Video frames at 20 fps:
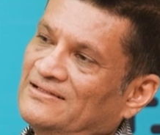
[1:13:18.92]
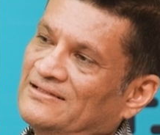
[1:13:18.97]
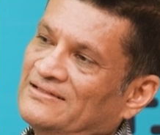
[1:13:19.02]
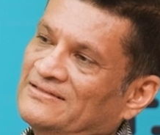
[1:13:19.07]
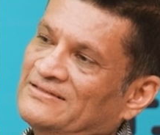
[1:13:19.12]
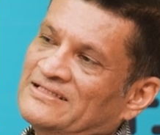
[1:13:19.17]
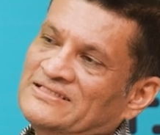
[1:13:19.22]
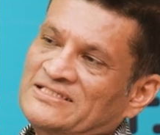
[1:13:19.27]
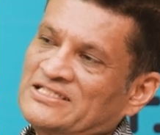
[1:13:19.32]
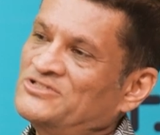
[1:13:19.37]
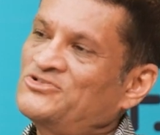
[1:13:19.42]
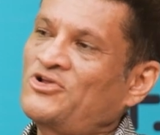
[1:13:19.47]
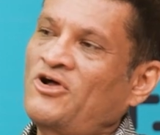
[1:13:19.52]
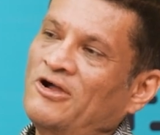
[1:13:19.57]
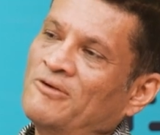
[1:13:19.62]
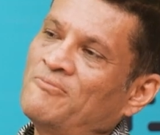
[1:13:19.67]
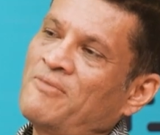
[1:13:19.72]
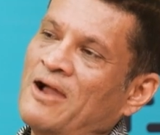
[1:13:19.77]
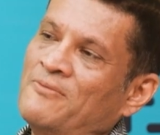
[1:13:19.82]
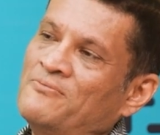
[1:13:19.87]
This is
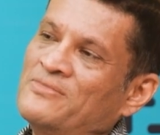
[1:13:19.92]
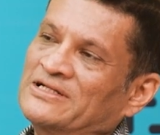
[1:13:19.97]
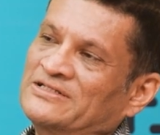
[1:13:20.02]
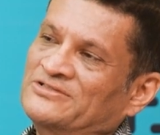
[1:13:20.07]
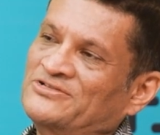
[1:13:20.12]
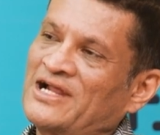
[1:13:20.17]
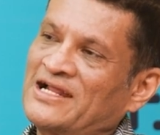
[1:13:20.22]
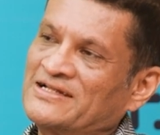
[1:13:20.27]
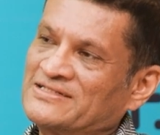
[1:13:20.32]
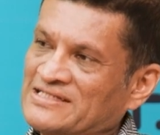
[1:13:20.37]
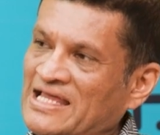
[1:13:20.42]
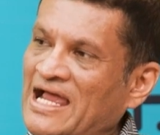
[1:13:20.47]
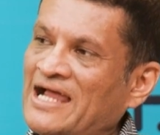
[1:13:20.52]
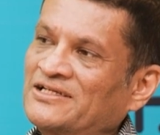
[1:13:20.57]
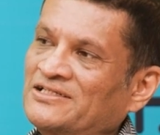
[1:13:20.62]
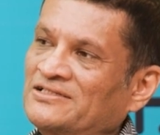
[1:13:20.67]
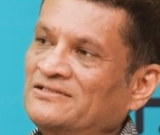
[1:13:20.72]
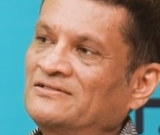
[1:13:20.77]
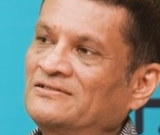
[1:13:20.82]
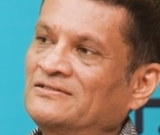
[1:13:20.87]
not about being
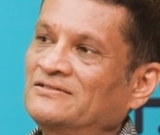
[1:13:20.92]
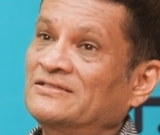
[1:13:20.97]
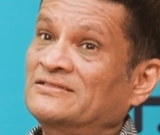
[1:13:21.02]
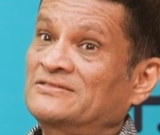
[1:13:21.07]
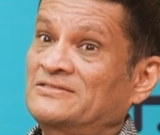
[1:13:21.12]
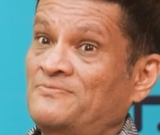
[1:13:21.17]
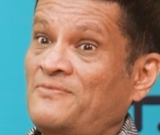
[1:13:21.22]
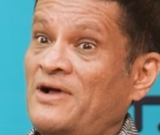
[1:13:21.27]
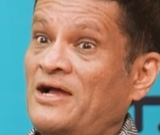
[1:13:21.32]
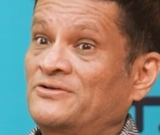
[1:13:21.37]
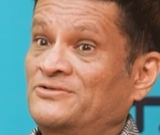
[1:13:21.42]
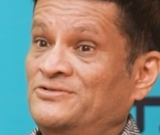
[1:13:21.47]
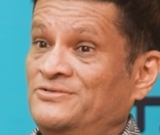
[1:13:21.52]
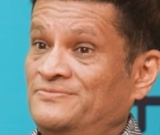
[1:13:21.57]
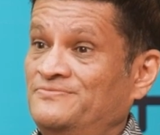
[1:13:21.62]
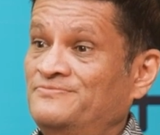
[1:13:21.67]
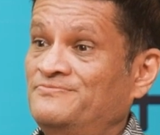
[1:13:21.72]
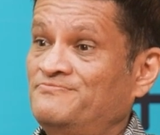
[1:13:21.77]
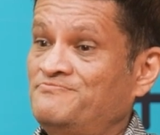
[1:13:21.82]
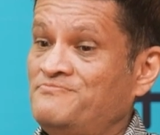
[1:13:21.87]
transactional. It's about
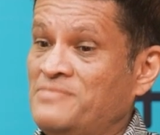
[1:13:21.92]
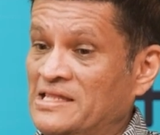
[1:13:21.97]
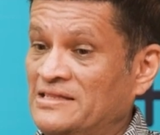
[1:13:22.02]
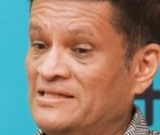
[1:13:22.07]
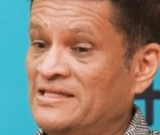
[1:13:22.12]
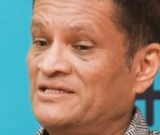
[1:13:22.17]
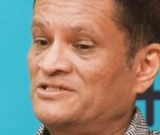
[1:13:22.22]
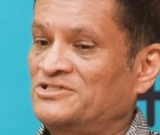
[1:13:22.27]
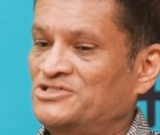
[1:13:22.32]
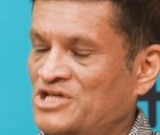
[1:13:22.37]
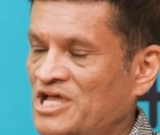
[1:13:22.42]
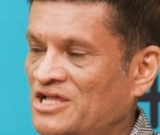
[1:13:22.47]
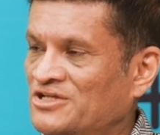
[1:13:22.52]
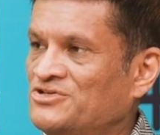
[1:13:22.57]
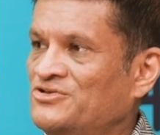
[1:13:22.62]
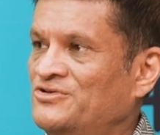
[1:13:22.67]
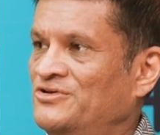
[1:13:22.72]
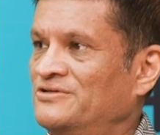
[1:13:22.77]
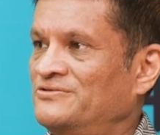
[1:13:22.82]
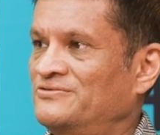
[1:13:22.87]
building
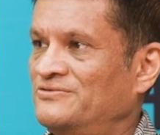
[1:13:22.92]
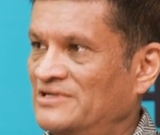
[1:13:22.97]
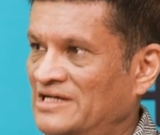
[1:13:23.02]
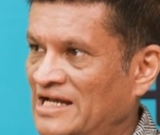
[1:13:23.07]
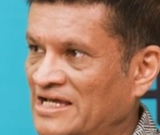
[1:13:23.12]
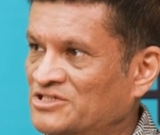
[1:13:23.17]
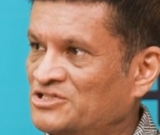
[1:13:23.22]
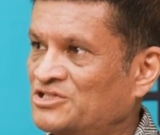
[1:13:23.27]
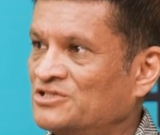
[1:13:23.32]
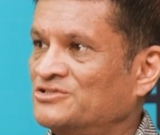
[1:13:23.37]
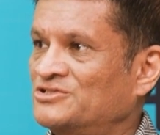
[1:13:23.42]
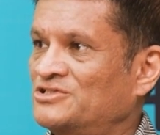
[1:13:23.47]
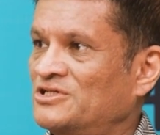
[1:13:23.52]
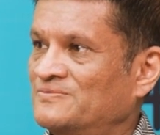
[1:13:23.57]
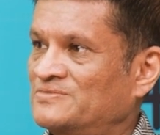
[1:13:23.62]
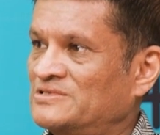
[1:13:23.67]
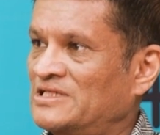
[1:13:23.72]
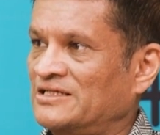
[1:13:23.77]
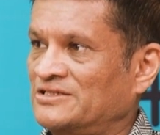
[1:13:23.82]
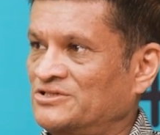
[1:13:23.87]
genuine
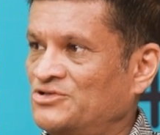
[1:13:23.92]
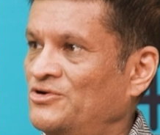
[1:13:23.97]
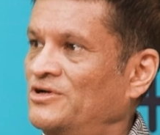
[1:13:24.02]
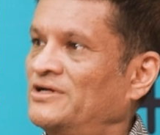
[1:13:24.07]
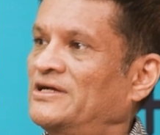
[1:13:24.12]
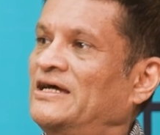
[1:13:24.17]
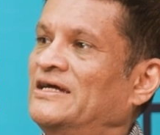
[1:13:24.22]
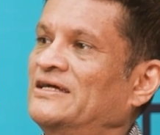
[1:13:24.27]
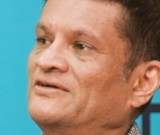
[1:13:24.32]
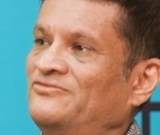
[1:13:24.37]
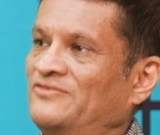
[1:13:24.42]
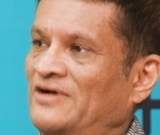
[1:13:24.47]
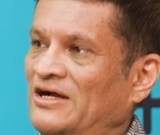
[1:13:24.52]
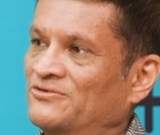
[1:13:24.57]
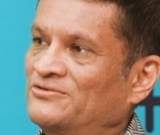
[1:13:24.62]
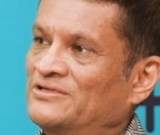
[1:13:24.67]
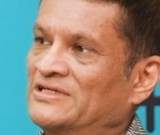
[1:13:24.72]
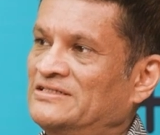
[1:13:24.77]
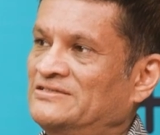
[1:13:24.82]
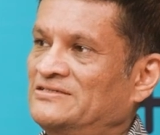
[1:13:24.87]
relationships. Like you and I
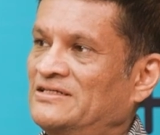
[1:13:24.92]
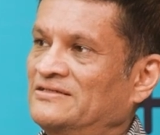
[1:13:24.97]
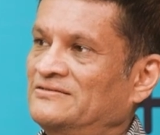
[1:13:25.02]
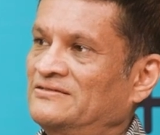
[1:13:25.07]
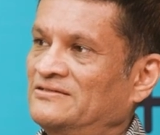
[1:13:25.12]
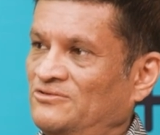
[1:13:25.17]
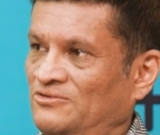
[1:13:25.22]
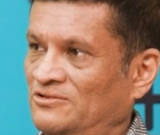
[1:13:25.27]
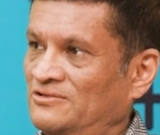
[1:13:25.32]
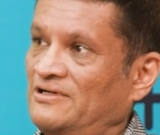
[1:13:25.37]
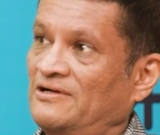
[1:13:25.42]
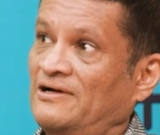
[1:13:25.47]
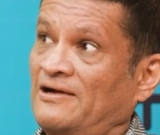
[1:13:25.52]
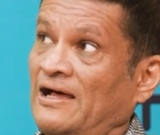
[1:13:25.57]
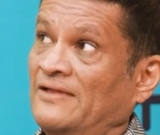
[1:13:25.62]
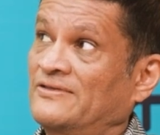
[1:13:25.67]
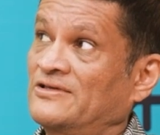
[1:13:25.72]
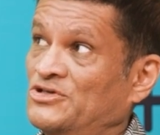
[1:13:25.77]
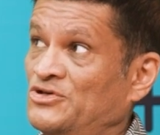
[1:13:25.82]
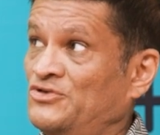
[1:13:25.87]
found each other, or
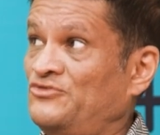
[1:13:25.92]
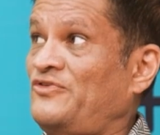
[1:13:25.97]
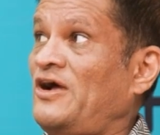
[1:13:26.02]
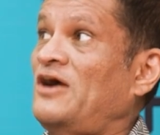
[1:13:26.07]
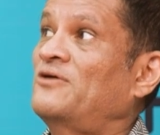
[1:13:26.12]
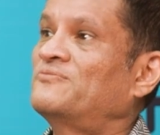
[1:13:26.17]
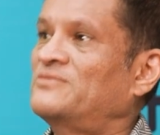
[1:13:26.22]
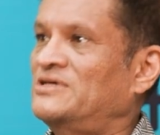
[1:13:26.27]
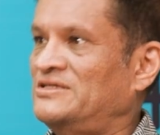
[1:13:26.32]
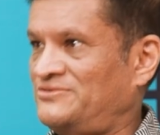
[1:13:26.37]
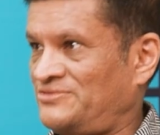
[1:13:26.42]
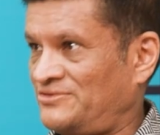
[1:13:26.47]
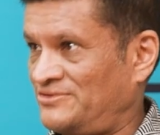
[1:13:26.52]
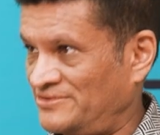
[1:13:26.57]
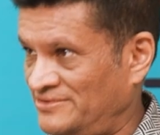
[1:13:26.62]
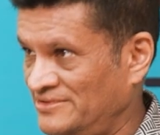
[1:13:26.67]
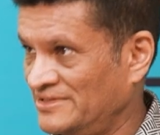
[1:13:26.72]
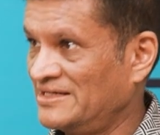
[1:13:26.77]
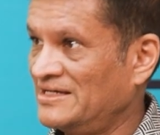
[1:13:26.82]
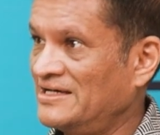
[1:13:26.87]
rather you found me
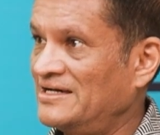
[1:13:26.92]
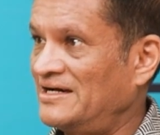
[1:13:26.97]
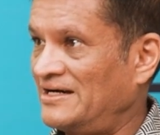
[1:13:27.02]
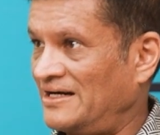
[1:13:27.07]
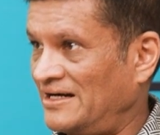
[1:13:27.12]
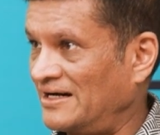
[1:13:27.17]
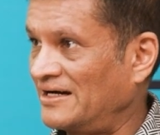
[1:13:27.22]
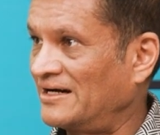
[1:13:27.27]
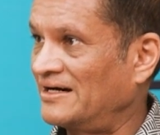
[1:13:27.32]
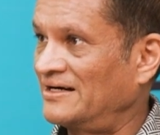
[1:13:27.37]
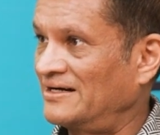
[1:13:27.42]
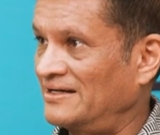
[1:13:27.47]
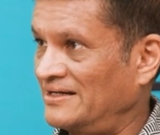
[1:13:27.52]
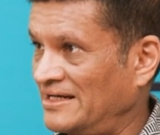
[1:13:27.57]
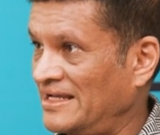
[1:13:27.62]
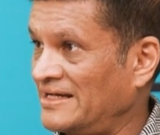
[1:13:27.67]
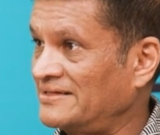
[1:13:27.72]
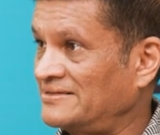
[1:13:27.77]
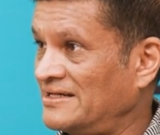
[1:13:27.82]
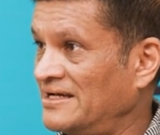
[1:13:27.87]
through
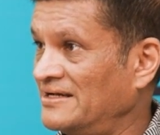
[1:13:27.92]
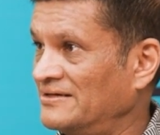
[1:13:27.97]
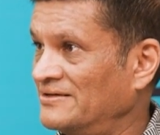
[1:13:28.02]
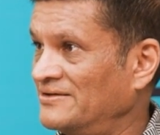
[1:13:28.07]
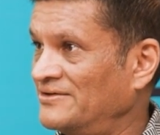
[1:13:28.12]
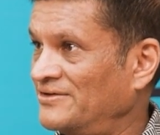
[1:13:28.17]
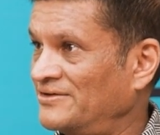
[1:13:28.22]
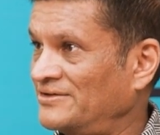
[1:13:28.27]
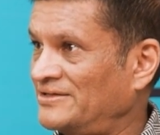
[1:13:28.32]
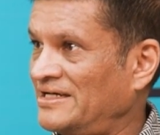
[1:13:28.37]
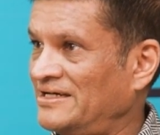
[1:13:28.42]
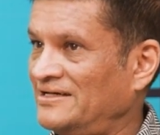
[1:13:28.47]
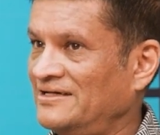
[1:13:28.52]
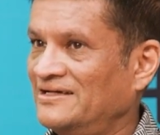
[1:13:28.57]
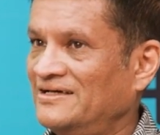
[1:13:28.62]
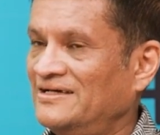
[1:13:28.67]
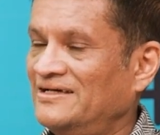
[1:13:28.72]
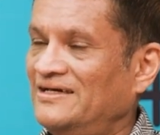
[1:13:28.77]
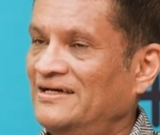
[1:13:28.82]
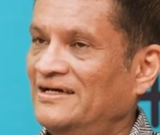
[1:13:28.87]
LinkedIn. Okay.
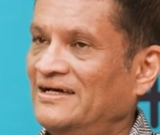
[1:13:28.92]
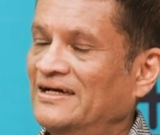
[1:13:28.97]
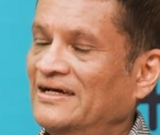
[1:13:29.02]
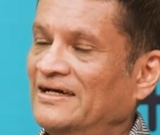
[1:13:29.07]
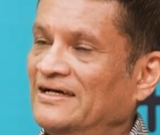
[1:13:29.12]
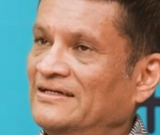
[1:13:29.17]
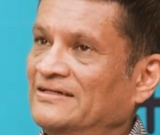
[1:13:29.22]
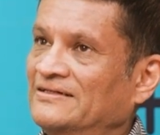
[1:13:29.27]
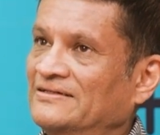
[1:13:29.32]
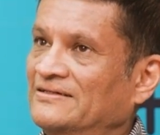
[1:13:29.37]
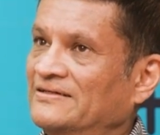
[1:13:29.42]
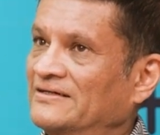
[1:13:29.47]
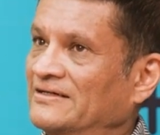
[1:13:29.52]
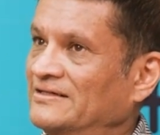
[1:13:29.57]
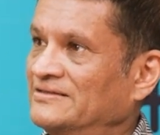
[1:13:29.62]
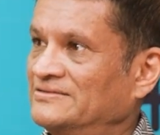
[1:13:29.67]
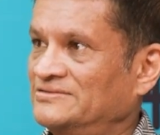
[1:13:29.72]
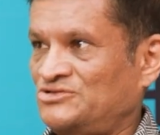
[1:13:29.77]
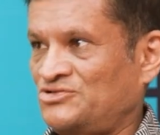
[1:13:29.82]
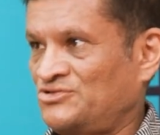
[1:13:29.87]
And
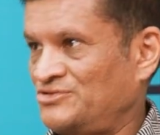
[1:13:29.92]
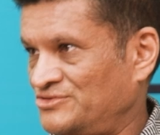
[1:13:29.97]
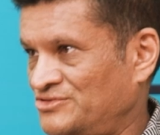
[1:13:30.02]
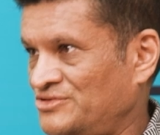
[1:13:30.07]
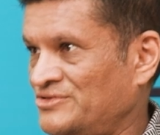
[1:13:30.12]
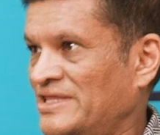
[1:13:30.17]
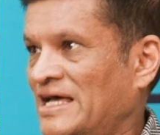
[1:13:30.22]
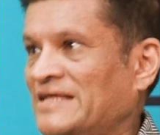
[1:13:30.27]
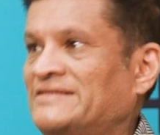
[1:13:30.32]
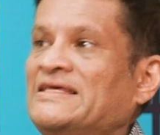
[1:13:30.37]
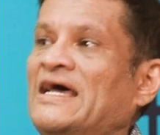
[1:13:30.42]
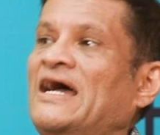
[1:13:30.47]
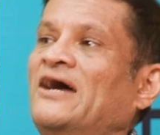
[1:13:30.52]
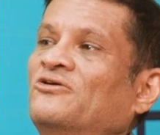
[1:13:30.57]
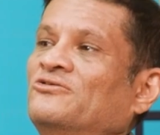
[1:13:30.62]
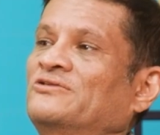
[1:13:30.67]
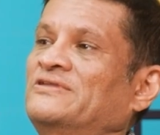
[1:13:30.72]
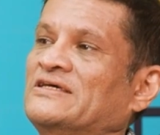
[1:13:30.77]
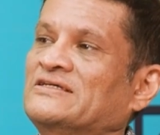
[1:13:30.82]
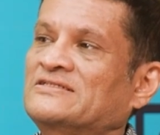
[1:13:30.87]
so that's
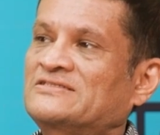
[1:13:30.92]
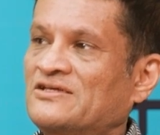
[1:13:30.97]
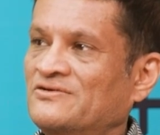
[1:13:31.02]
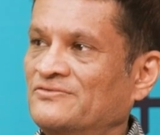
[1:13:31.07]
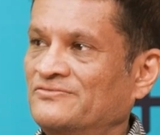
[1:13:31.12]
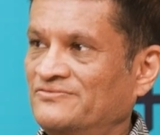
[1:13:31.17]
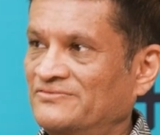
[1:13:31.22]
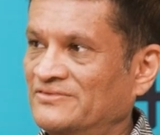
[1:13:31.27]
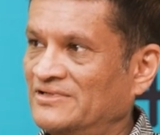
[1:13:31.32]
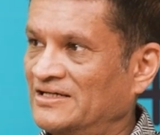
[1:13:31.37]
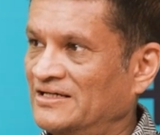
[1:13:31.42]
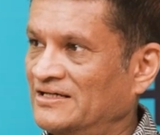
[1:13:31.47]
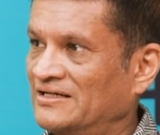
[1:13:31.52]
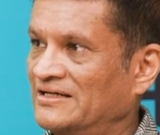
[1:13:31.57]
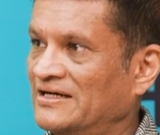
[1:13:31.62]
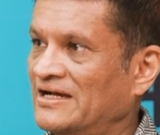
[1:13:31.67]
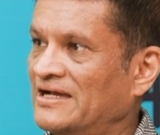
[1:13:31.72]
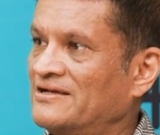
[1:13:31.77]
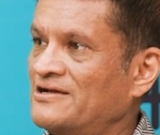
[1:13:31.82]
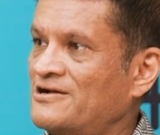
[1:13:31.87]
how things have
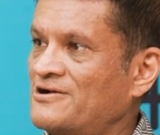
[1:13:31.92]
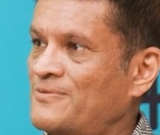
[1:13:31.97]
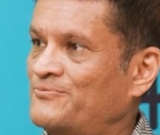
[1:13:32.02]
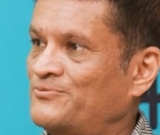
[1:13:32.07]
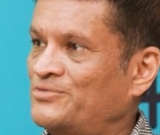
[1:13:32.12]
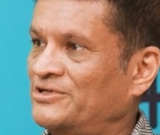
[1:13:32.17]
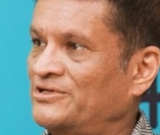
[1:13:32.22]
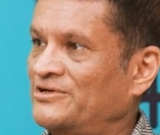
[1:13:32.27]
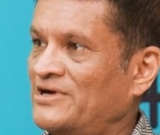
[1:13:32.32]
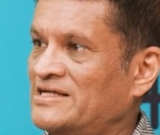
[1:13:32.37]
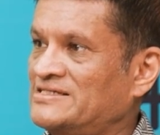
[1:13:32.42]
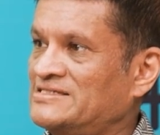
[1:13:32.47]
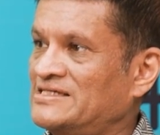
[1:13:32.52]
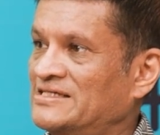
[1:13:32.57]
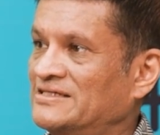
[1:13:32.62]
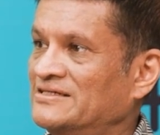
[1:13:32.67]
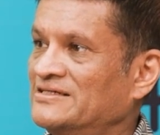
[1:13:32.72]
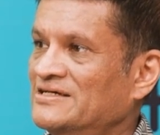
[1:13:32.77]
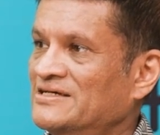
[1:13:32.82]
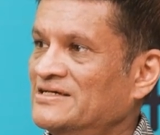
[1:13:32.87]
ended up
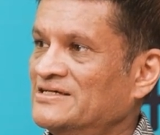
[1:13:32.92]
progressing.